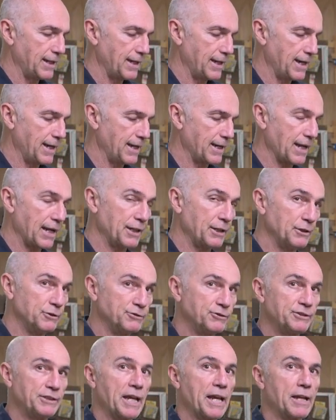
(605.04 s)
and I used
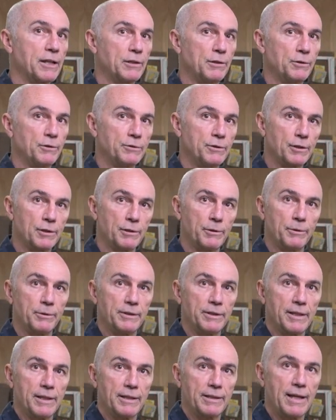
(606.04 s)
C A glue to glue it
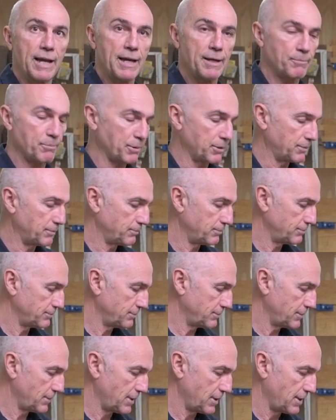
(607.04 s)
to the tape.
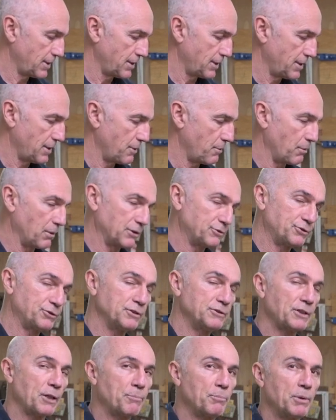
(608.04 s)
Well, as soon
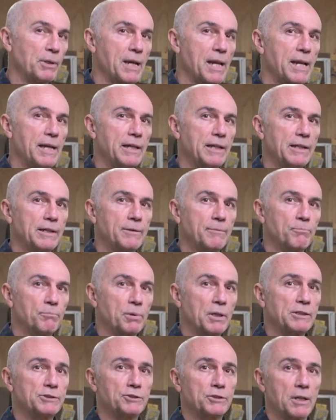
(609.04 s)
as I put any
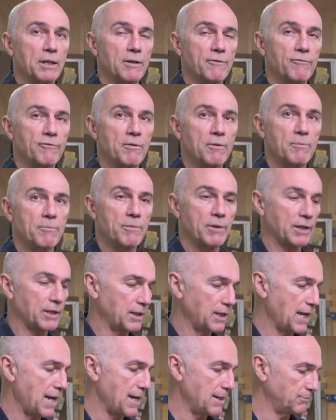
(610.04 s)
pressure on it from the
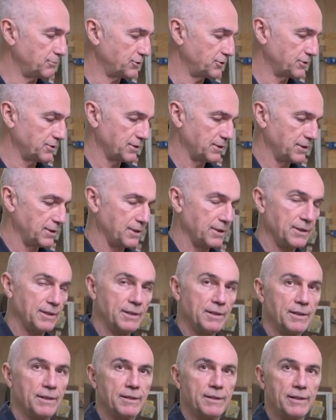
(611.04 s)
clamps,
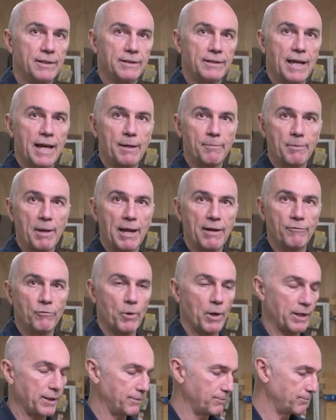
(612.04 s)
the tape gave
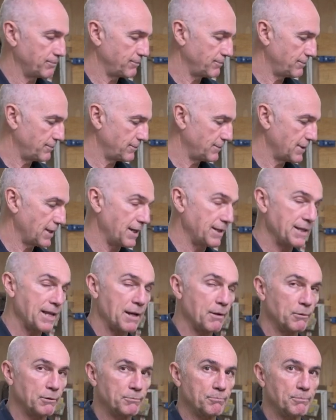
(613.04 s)
way. And then
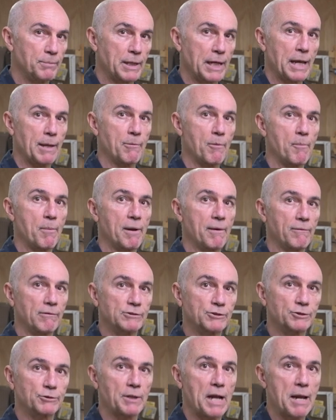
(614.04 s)
it became a bit of a
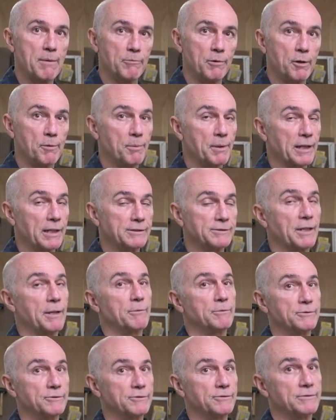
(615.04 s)
scramble because I
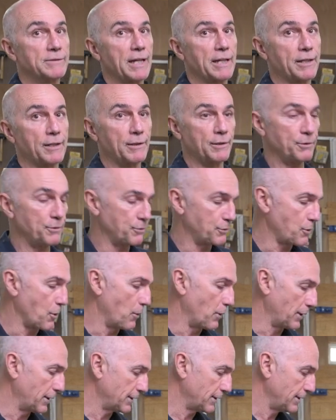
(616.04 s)
was had glue
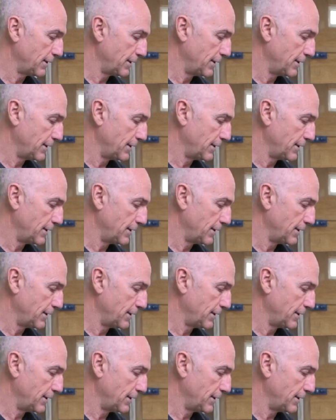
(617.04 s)
going.